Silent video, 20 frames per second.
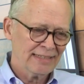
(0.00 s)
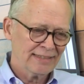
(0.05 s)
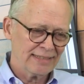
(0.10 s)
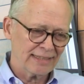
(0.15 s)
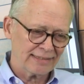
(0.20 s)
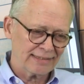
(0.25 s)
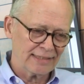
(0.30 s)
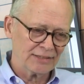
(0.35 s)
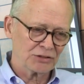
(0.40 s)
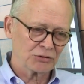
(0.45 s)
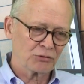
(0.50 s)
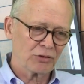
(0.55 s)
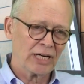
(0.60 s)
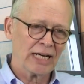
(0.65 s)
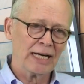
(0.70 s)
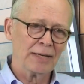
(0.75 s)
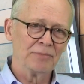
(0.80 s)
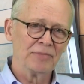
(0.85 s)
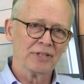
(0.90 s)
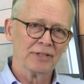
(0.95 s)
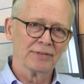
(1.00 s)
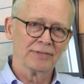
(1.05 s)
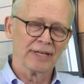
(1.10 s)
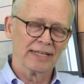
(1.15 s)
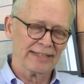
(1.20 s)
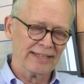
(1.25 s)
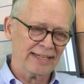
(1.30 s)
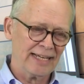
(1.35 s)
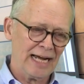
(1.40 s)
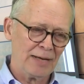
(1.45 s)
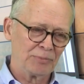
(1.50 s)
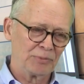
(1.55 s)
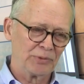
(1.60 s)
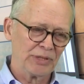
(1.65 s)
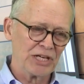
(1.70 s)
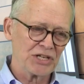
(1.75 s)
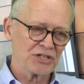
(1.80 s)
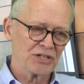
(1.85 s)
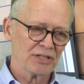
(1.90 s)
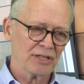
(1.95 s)
that describe the
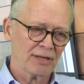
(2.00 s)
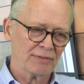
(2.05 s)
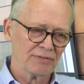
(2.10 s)
operation